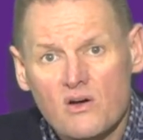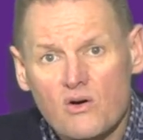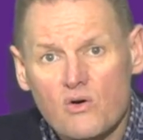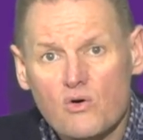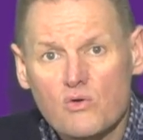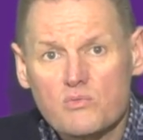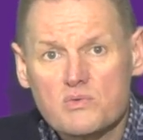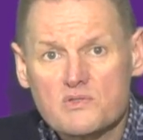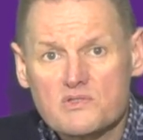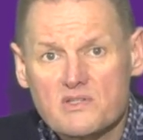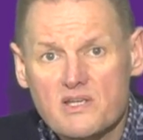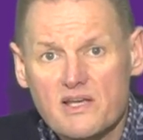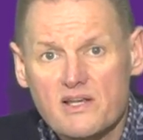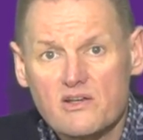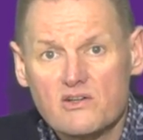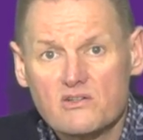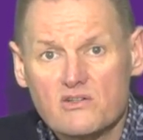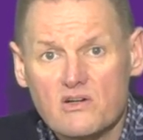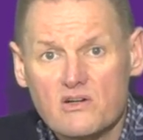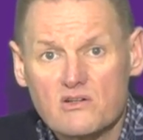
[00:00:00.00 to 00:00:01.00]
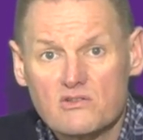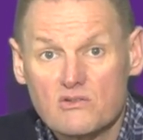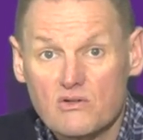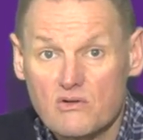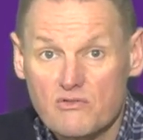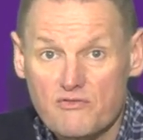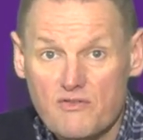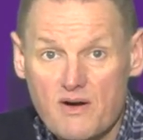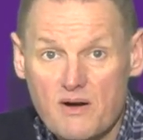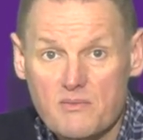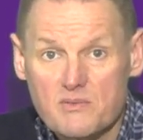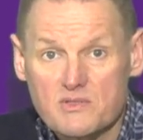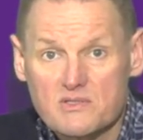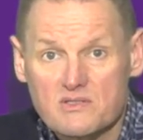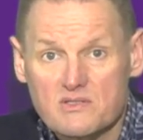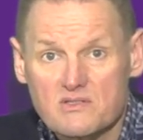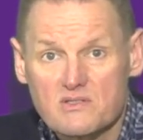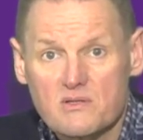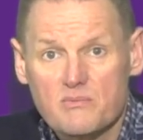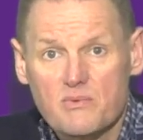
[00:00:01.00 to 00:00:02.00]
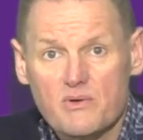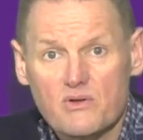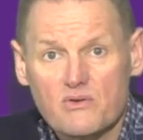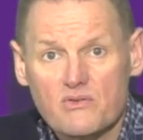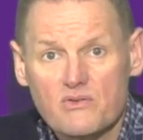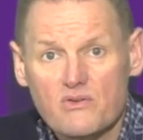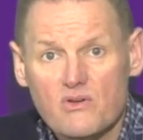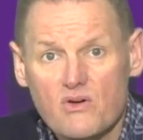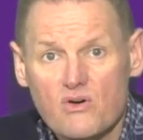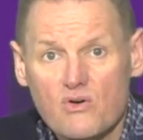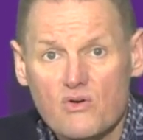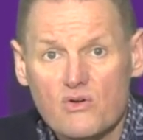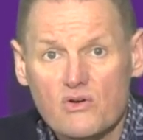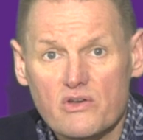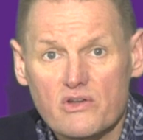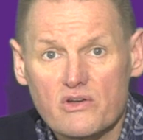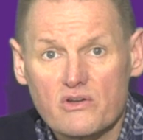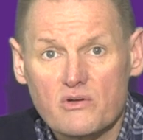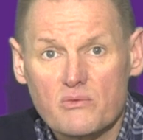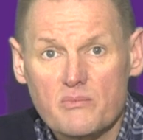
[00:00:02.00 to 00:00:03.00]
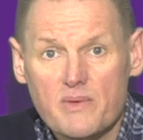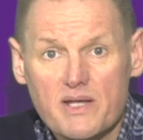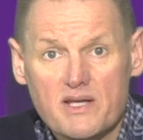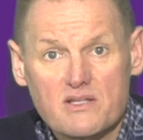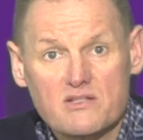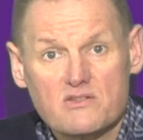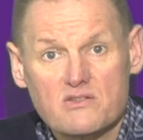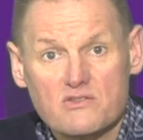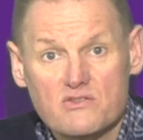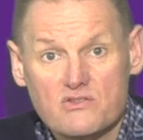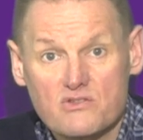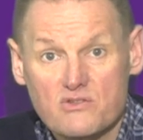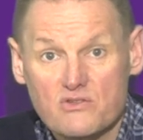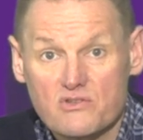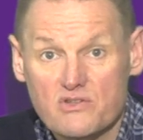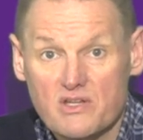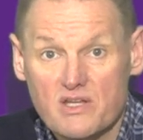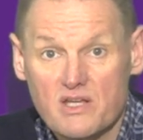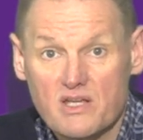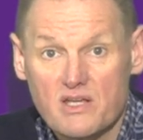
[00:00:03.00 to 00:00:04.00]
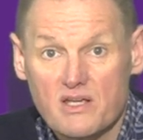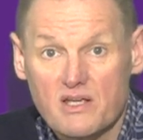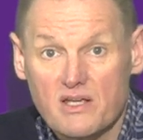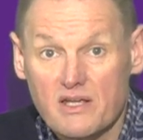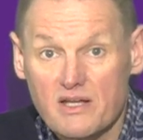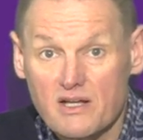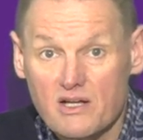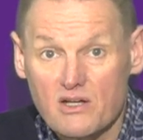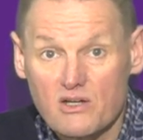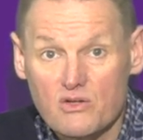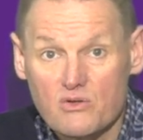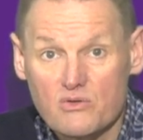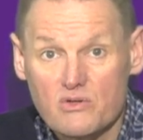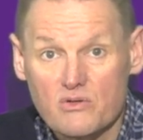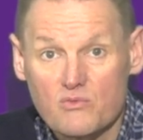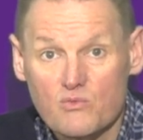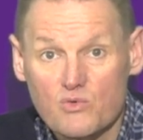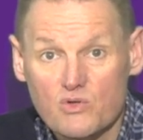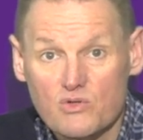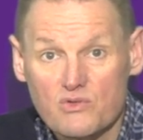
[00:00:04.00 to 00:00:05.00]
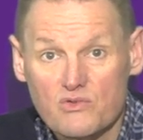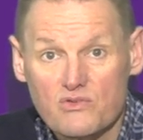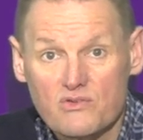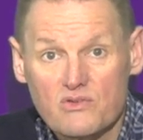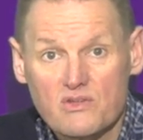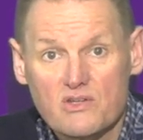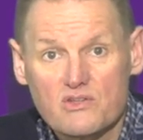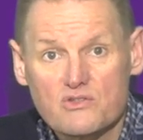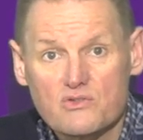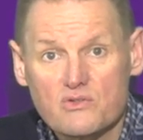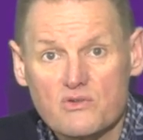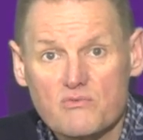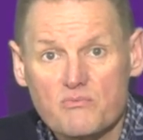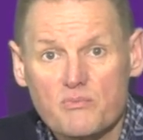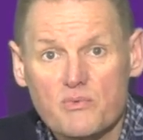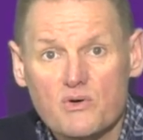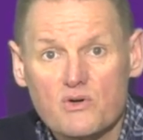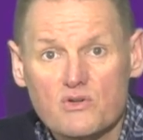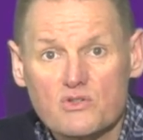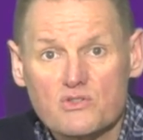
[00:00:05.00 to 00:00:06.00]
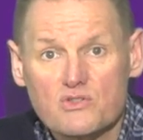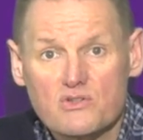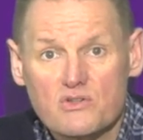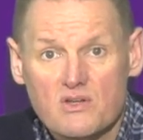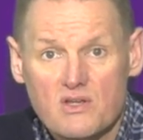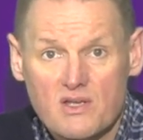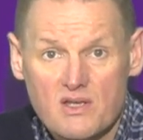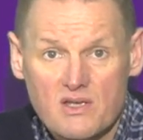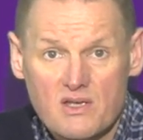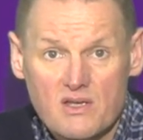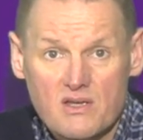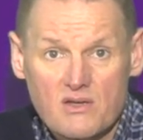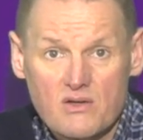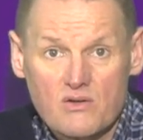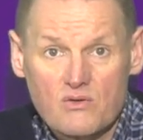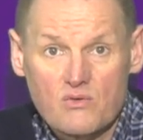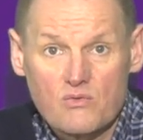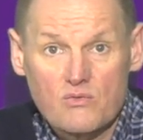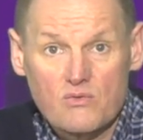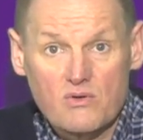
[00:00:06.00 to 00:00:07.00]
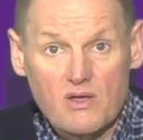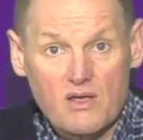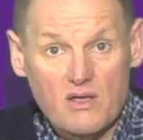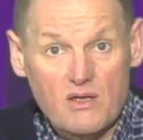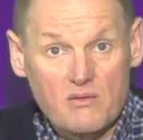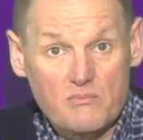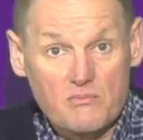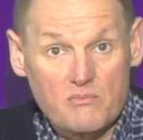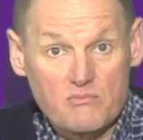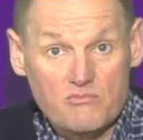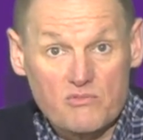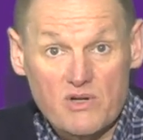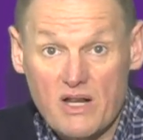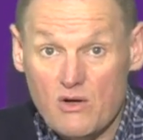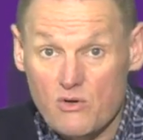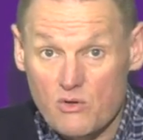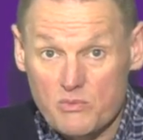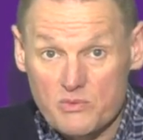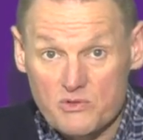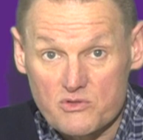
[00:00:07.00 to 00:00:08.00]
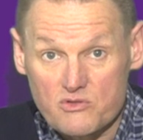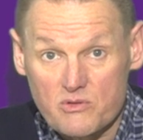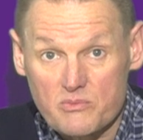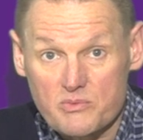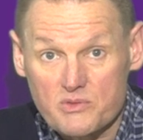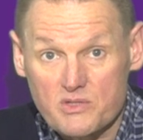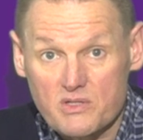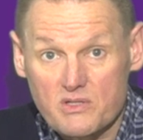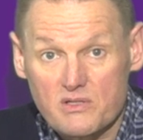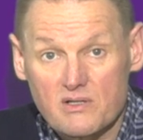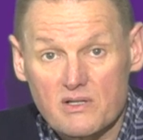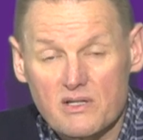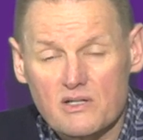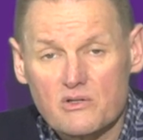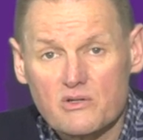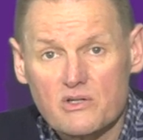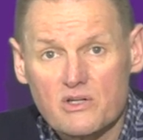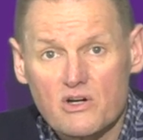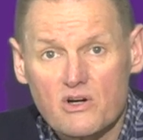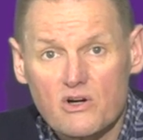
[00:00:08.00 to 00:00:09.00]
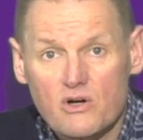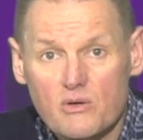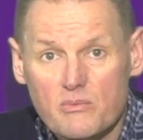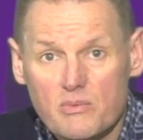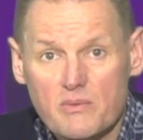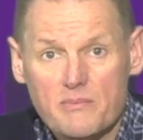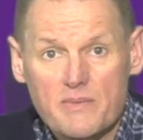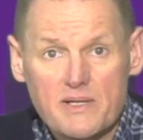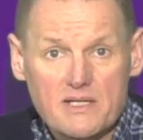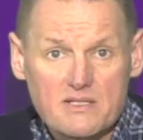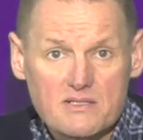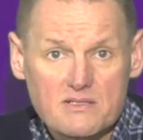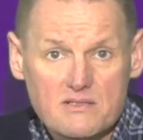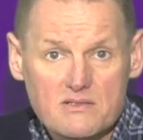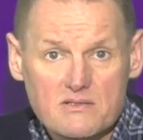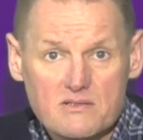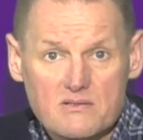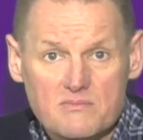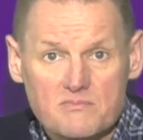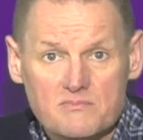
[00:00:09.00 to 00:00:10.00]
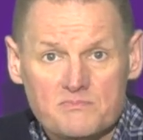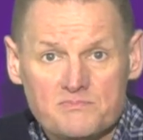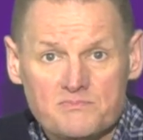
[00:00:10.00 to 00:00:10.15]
Always tell your doctor or pharmacist about all the other medicines you're taking, including ones that you've bought without a prescription, including herbal medicines.